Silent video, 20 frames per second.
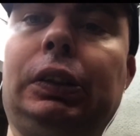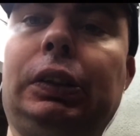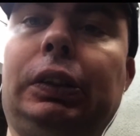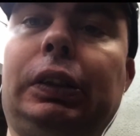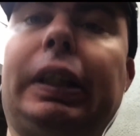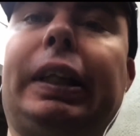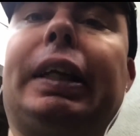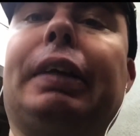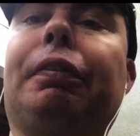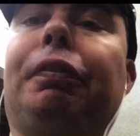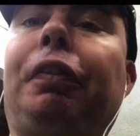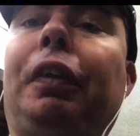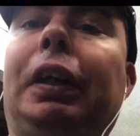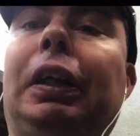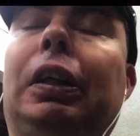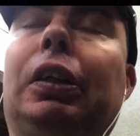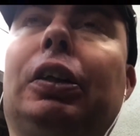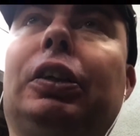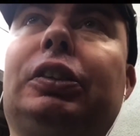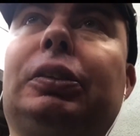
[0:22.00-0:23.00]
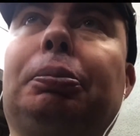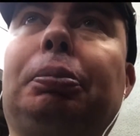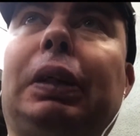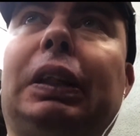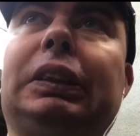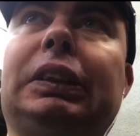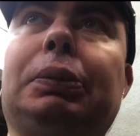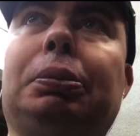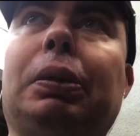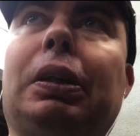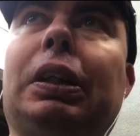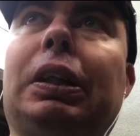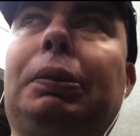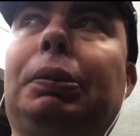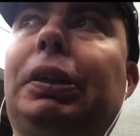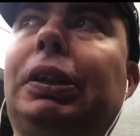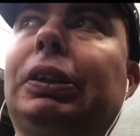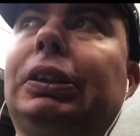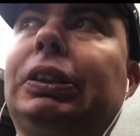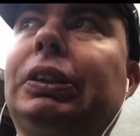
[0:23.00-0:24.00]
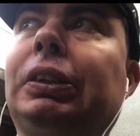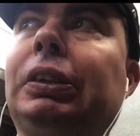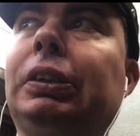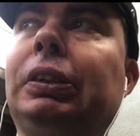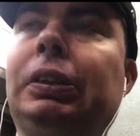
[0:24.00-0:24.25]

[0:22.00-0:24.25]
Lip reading: I get funny looks from passerby because,